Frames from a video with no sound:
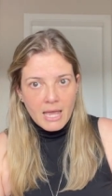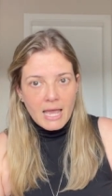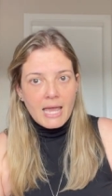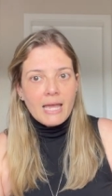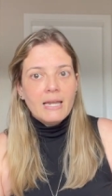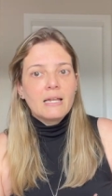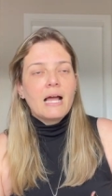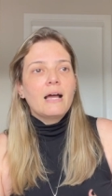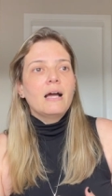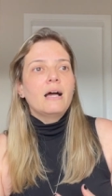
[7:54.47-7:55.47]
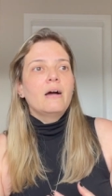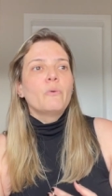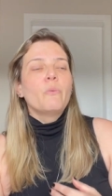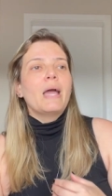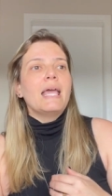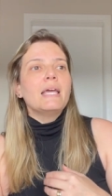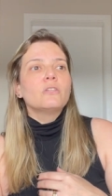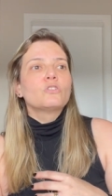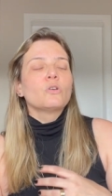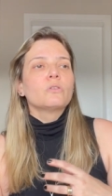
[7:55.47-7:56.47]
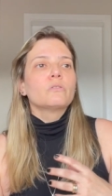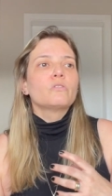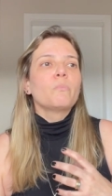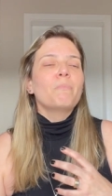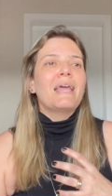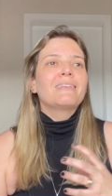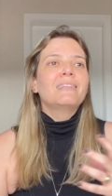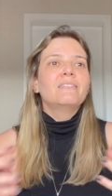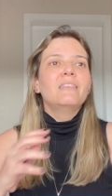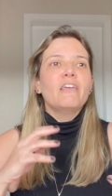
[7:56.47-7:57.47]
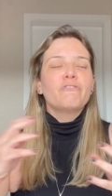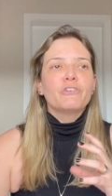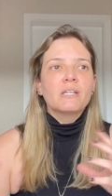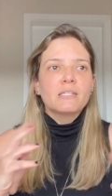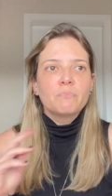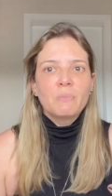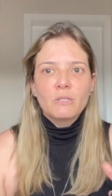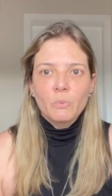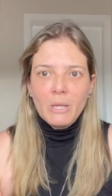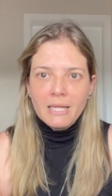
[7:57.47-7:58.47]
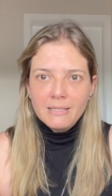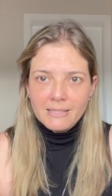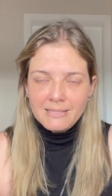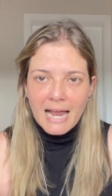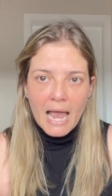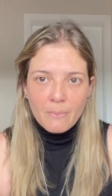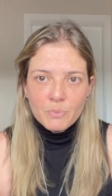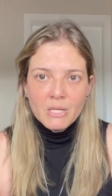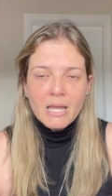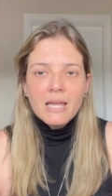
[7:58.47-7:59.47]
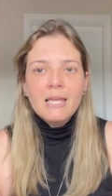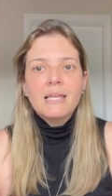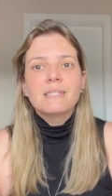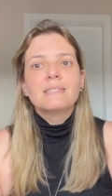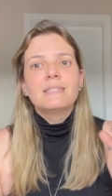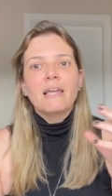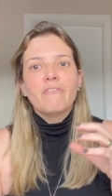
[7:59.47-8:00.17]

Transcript: And a uh, way to, to make the difference between the types is the